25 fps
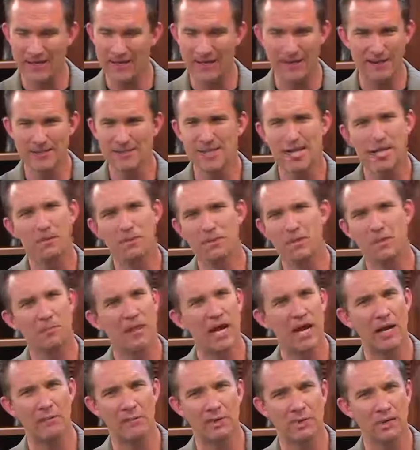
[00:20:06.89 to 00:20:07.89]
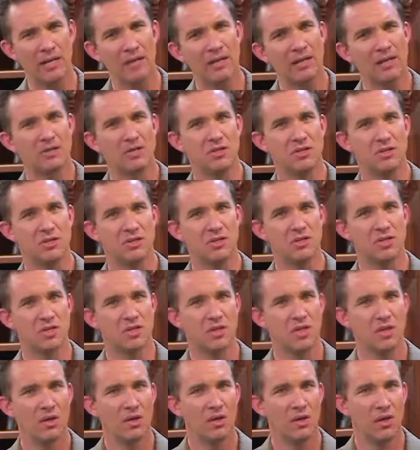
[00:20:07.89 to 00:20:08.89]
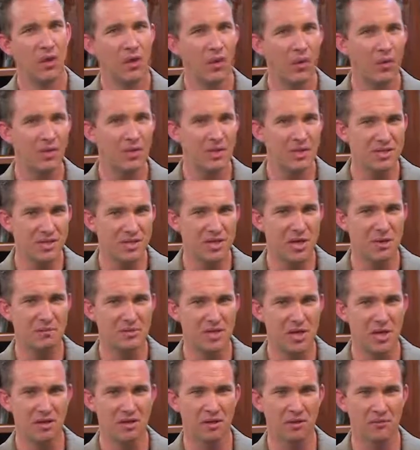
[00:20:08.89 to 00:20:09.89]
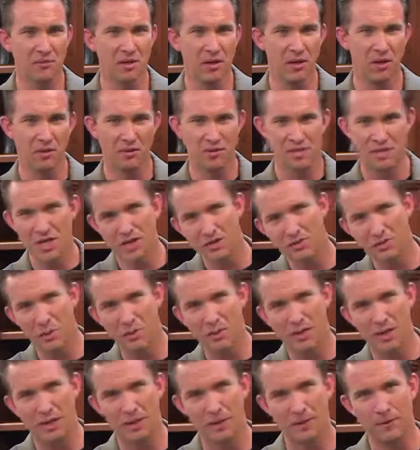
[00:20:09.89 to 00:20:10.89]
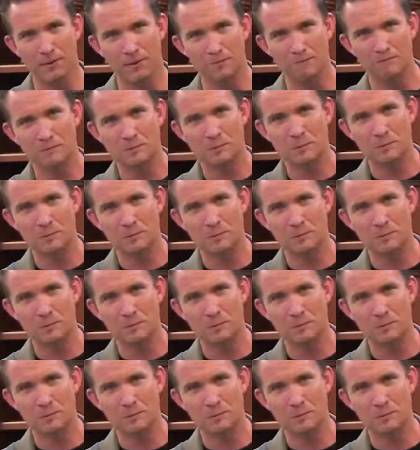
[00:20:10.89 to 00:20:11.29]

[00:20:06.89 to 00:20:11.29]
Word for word: That's not what the Bible teaches on the subject of ghosts. Here's what we know